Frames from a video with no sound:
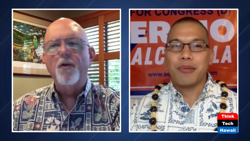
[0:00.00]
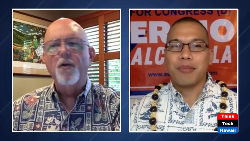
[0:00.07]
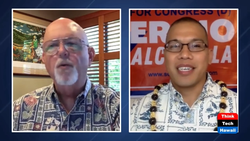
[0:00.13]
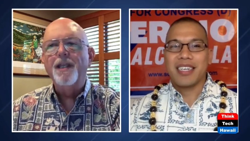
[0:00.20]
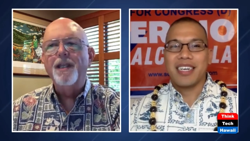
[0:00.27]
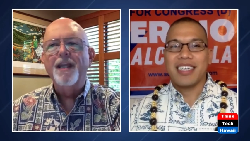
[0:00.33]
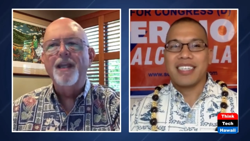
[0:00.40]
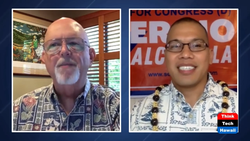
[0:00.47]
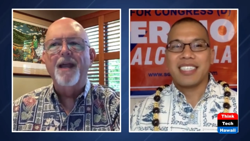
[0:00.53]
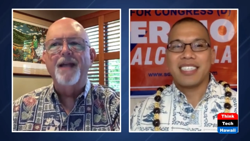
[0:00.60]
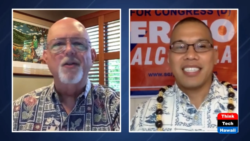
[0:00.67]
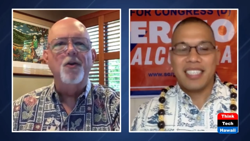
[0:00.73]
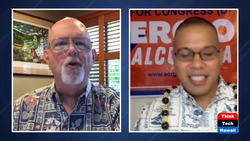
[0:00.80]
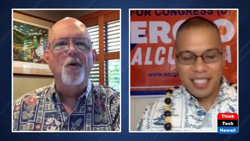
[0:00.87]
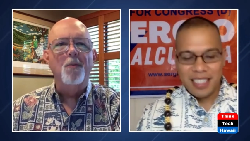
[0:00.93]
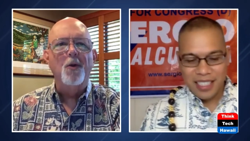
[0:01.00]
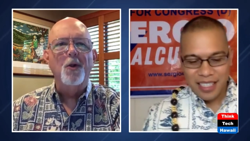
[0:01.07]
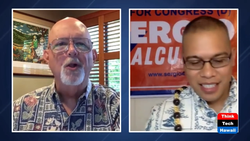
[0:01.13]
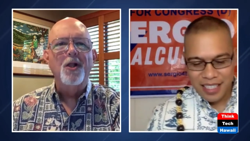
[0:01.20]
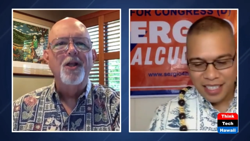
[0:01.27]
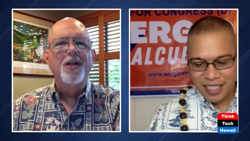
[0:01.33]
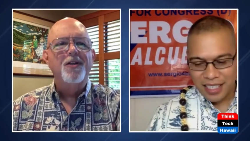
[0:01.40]
Speaker 1: oh do we God. get
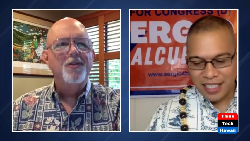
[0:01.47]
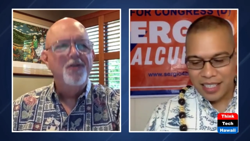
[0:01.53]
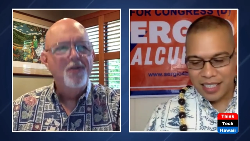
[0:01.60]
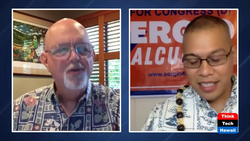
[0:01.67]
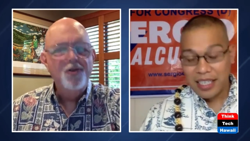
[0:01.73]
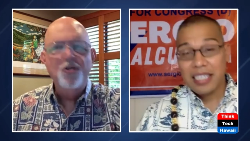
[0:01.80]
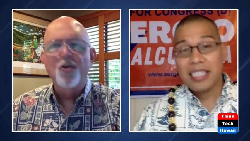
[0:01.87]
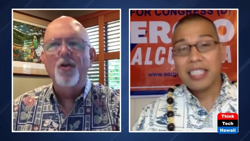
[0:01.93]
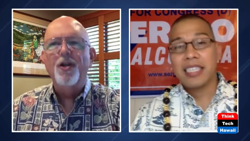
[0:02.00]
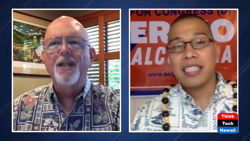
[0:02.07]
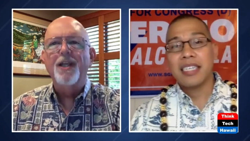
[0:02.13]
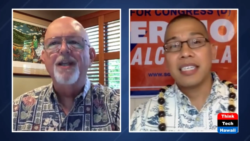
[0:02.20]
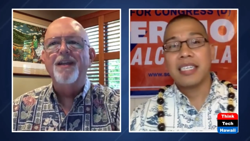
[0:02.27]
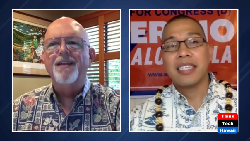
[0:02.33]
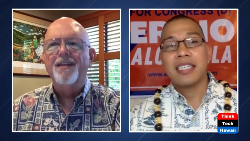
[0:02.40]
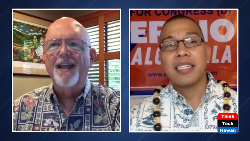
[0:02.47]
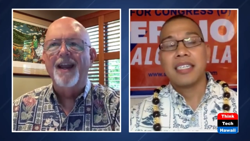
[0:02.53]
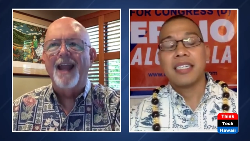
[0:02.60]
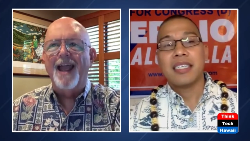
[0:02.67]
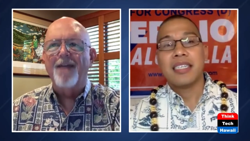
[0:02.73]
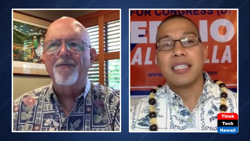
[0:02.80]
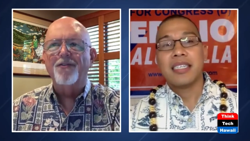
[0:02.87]
normal during
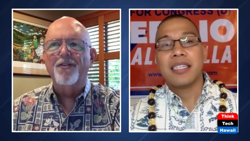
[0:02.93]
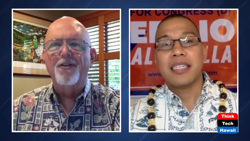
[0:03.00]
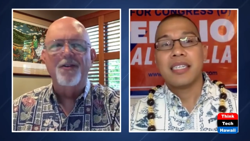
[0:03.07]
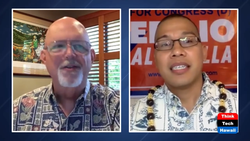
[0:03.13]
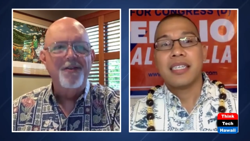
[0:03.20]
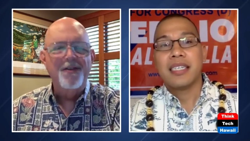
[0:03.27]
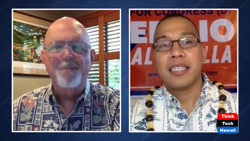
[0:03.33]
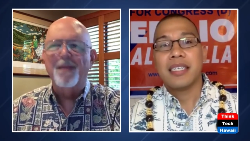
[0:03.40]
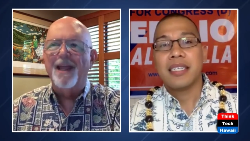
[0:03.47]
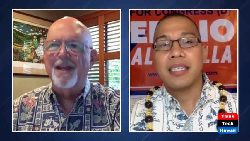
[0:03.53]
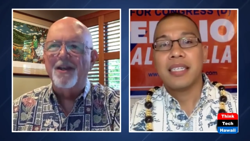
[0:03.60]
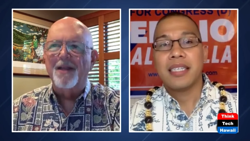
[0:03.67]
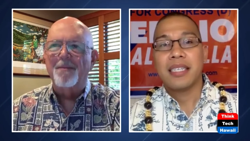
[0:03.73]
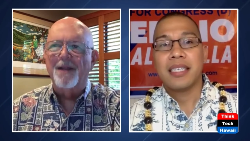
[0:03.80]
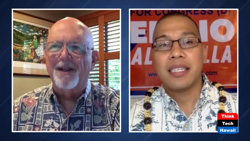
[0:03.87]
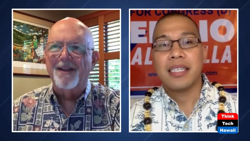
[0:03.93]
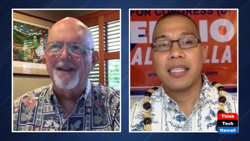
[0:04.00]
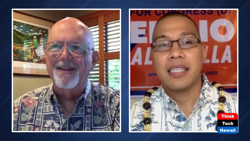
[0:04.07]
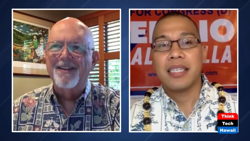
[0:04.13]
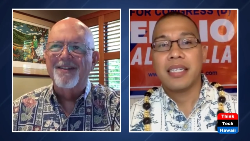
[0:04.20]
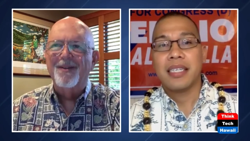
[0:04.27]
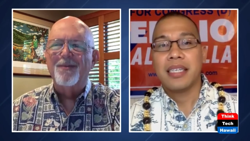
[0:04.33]
and after the pandemic?
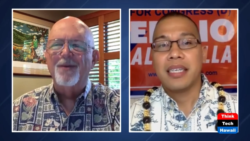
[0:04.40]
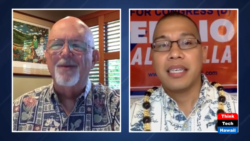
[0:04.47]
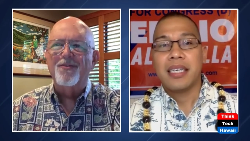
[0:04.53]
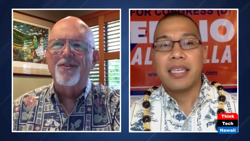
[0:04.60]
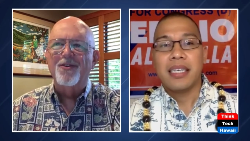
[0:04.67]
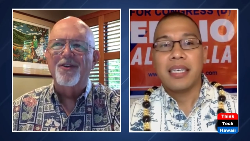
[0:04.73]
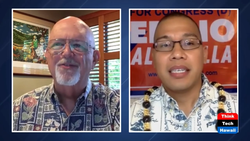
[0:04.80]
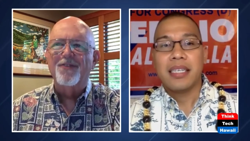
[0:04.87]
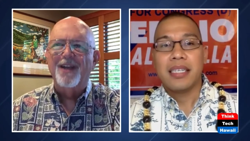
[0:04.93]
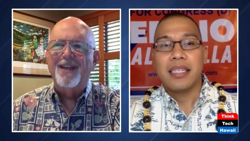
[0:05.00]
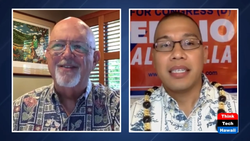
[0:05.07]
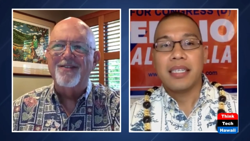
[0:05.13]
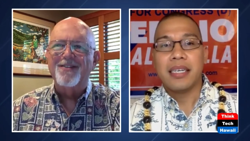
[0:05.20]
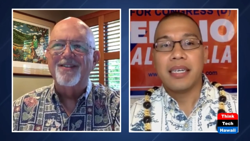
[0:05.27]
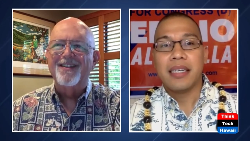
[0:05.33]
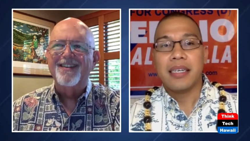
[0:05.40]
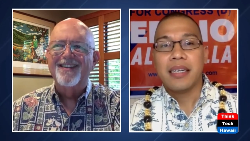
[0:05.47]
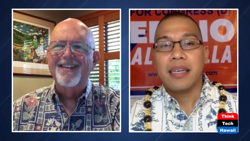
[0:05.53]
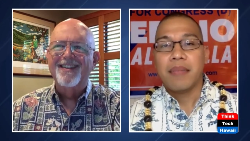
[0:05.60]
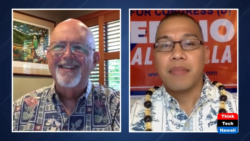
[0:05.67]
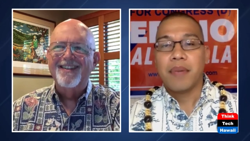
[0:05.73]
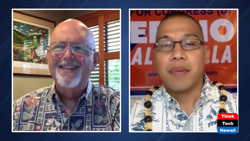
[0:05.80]
What's your advice?
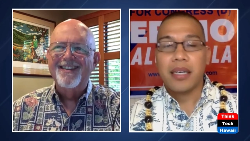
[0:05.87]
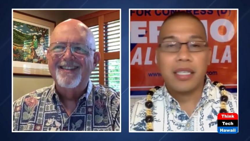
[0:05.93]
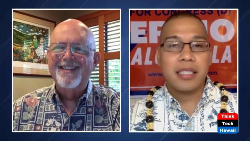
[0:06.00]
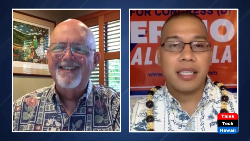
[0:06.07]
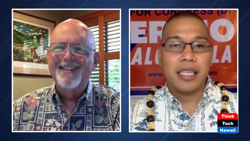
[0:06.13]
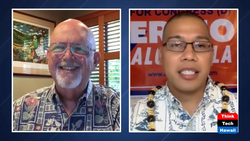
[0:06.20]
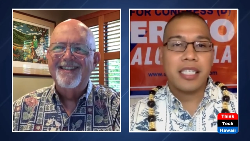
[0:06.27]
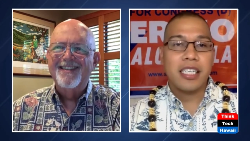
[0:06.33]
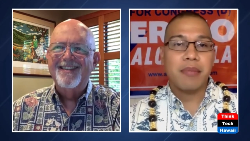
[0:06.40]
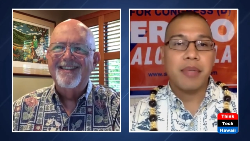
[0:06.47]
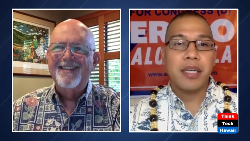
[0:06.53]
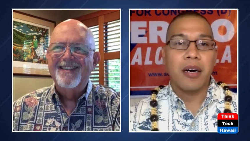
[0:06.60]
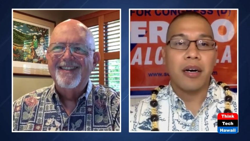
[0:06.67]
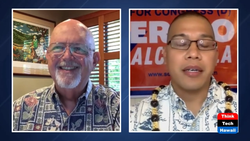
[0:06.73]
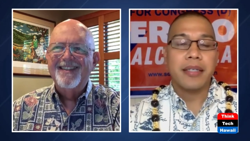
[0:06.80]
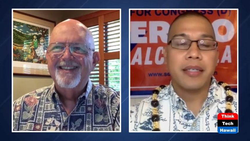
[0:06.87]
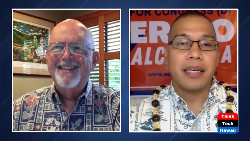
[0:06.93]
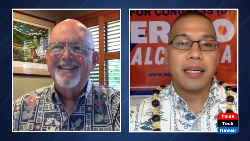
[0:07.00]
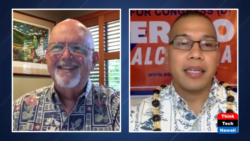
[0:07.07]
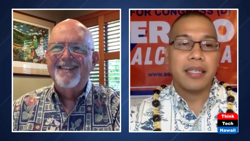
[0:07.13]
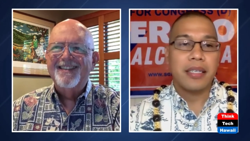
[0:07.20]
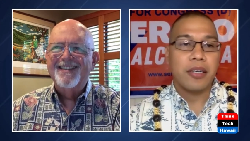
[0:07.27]
Mark,
Speaker 2: it's, it's going to be hard.
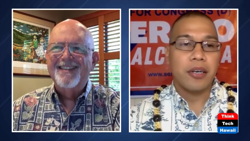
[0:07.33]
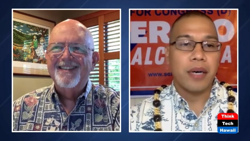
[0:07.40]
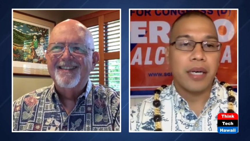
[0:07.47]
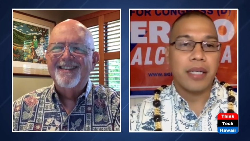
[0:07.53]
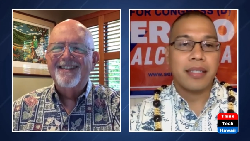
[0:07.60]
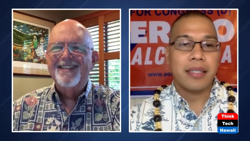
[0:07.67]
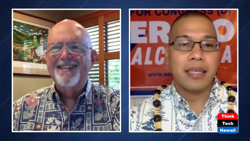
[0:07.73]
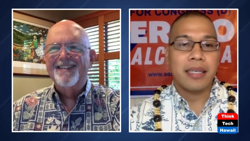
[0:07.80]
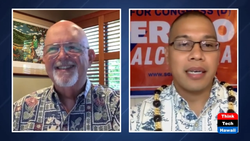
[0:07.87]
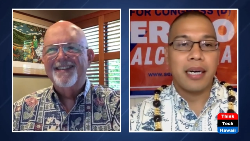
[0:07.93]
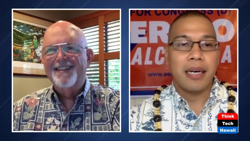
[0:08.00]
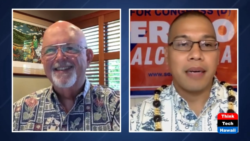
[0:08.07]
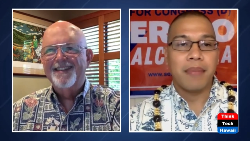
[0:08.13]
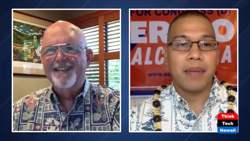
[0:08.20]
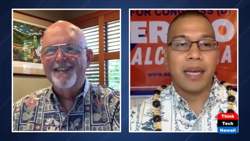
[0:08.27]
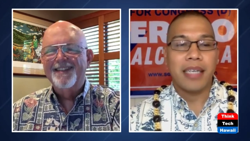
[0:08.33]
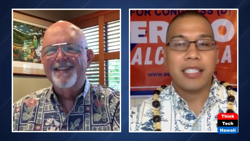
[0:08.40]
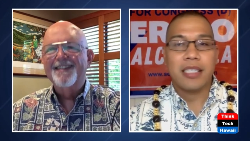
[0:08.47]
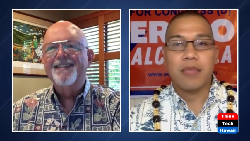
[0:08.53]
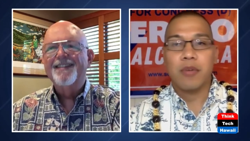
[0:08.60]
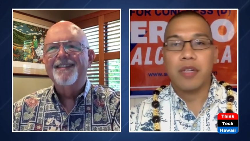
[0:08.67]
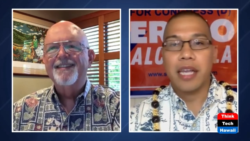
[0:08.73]
You know, as um, as
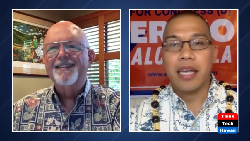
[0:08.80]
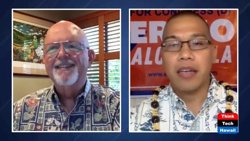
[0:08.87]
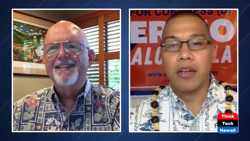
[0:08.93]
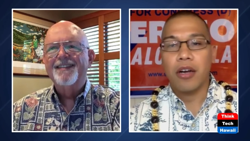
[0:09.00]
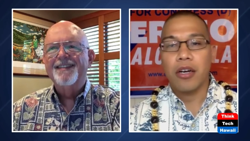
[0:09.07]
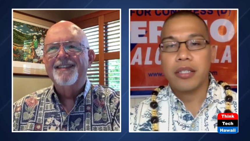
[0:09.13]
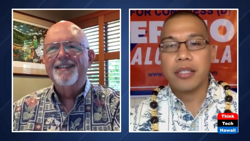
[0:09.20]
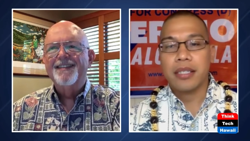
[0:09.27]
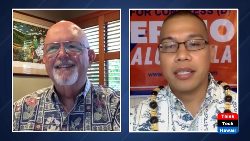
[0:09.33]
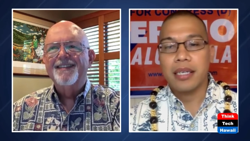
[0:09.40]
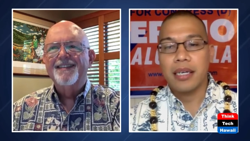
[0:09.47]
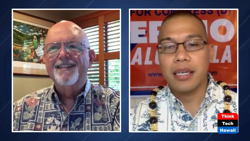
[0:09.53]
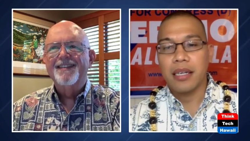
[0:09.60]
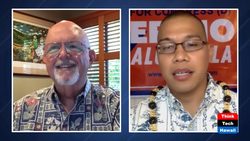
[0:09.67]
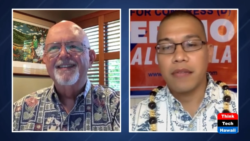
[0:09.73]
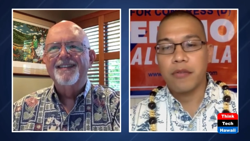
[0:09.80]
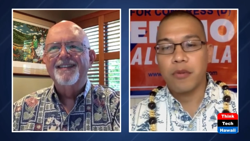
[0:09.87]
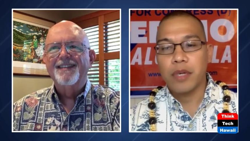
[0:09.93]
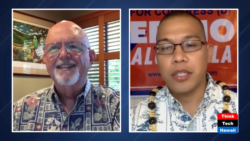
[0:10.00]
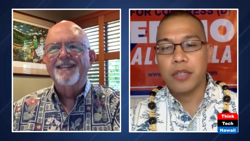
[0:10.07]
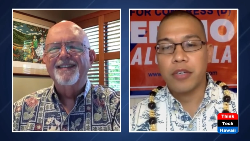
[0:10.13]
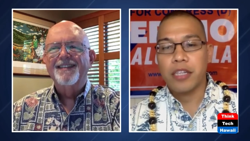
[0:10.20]
someone that lost a loved
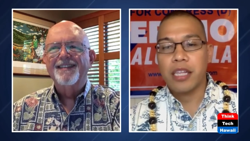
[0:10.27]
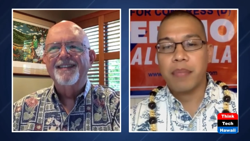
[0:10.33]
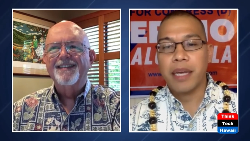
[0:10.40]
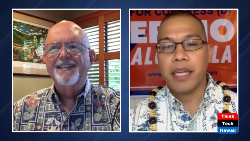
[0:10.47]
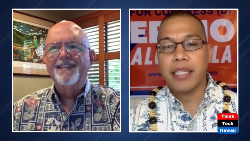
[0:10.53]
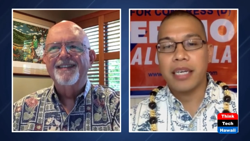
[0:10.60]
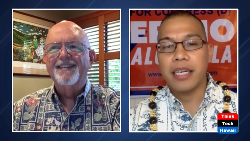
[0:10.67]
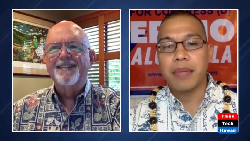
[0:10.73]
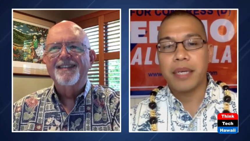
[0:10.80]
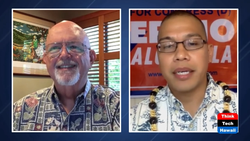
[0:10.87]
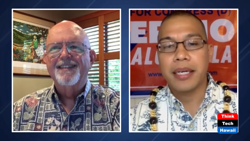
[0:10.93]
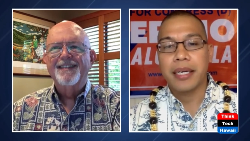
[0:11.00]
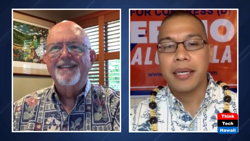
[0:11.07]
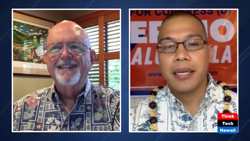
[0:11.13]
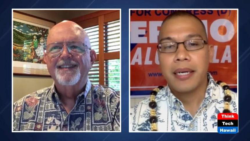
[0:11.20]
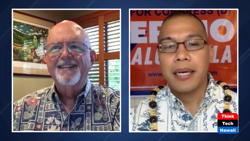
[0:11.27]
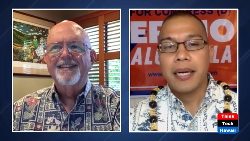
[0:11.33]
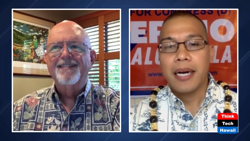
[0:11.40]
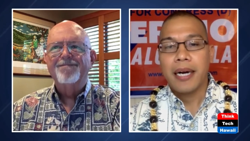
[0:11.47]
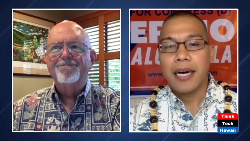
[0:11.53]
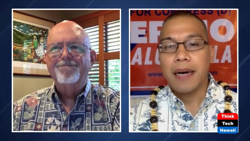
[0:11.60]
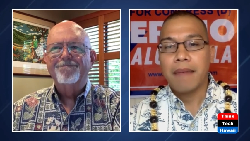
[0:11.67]
one during the pandemic,
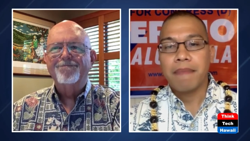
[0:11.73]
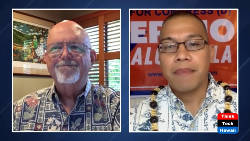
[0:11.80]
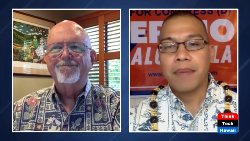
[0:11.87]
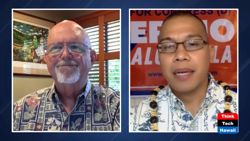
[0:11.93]
um,